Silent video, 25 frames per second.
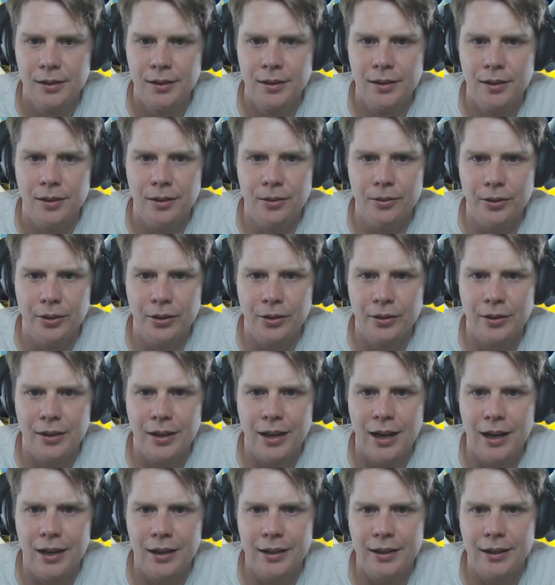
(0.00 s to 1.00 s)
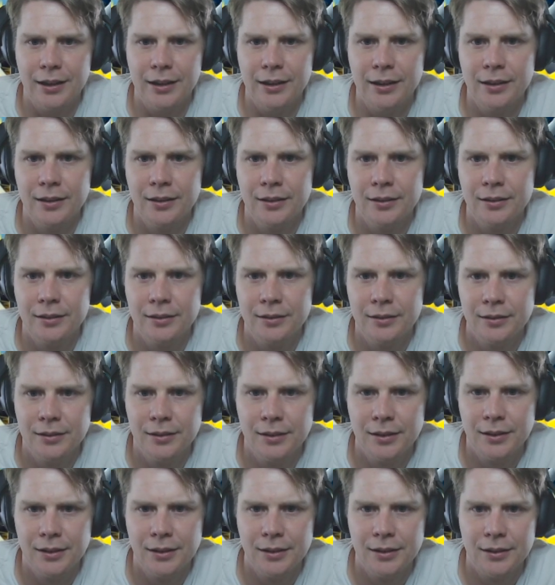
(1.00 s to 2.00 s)
We've got Kaki.
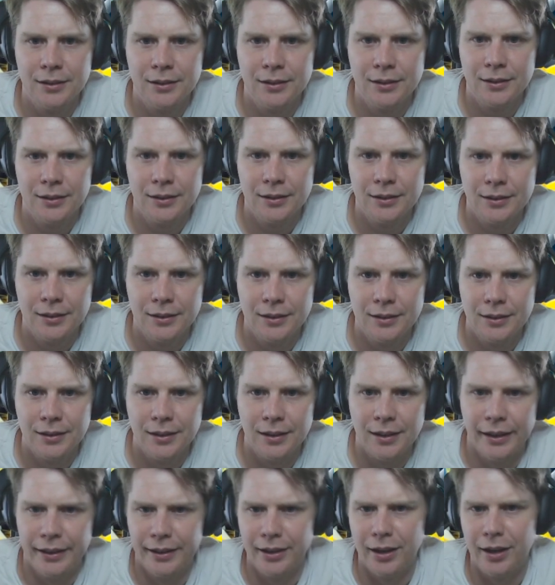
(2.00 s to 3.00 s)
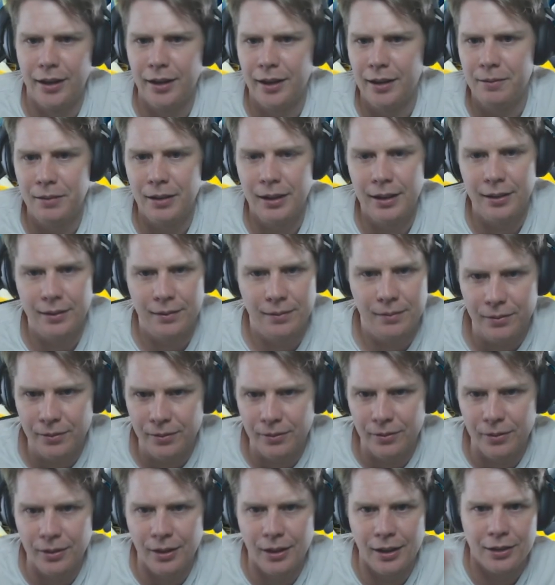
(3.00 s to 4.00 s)
And he's
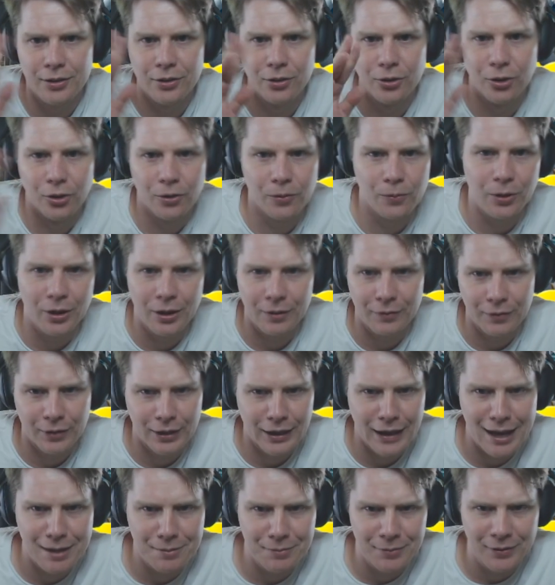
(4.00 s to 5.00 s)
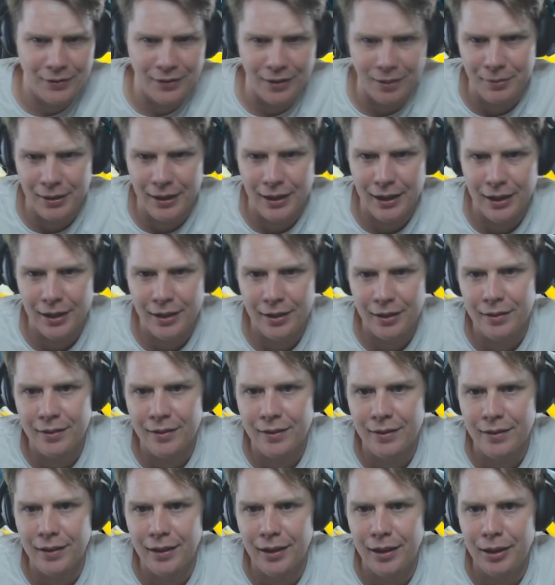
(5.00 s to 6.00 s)
ignored whatever the name is up there.
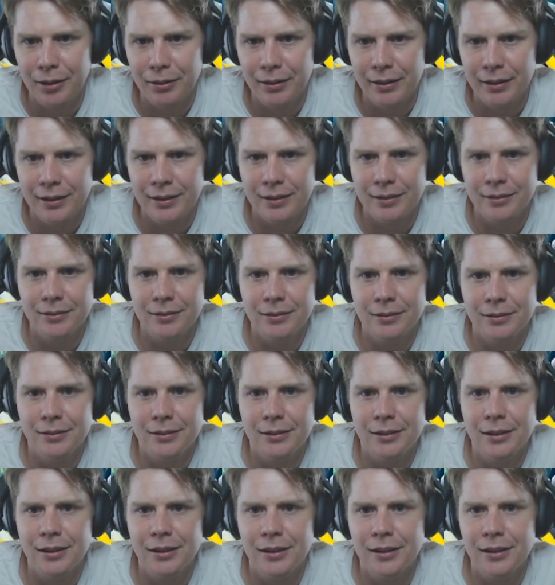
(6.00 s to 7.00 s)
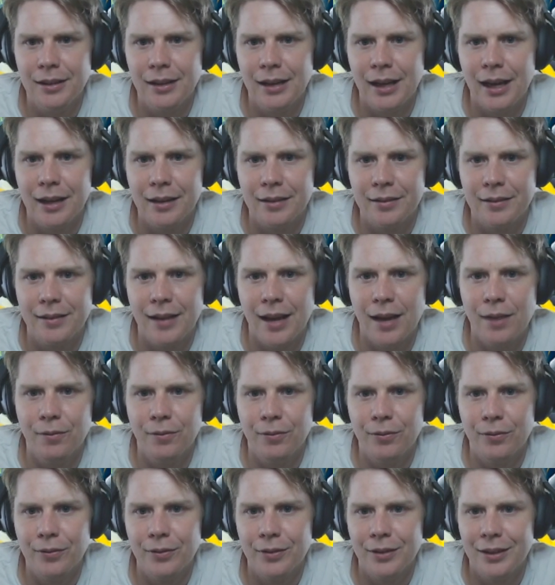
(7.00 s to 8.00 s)
It's, yeah,
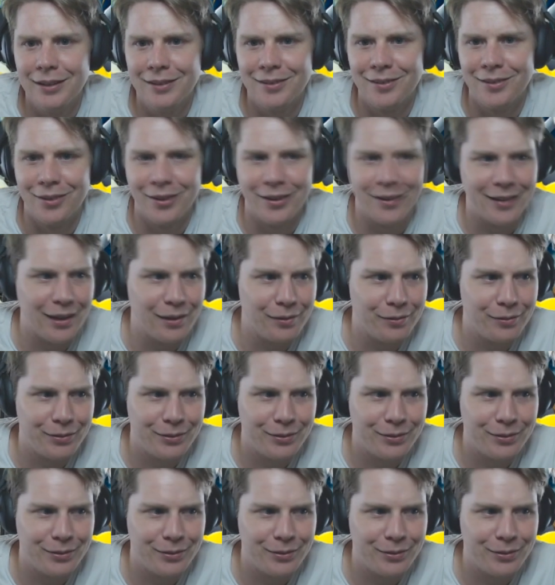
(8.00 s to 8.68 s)
Dev. He's not a Dev.